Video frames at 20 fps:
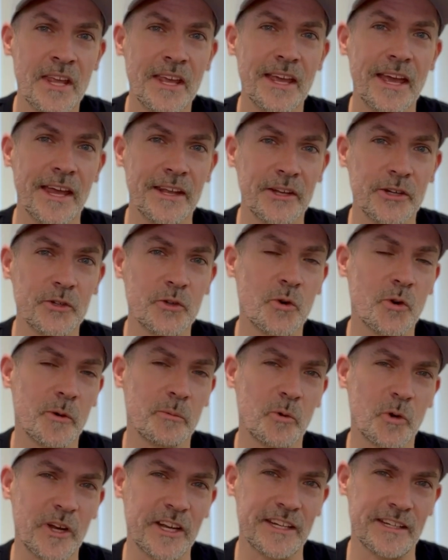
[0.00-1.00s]
and
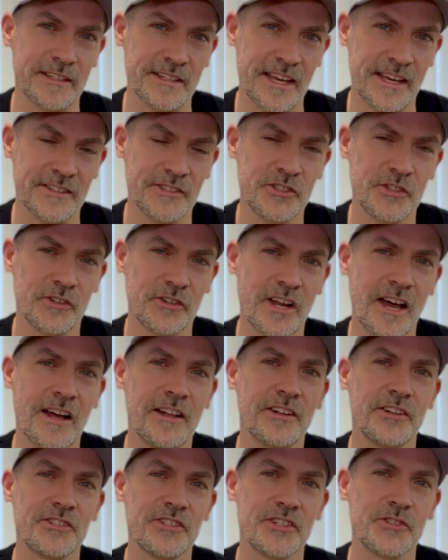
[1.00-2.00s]
incorporating that into your
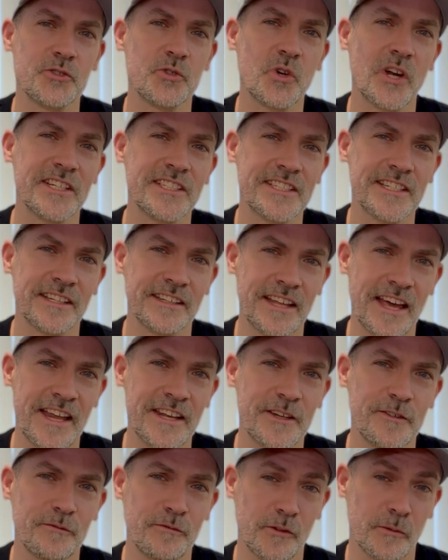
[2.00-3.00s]
knowledge and trusting that
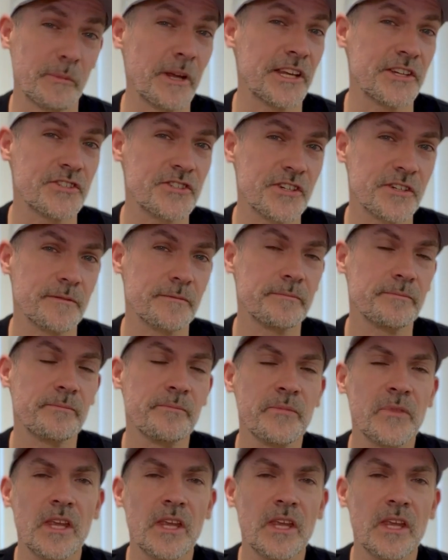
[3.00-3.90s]
information.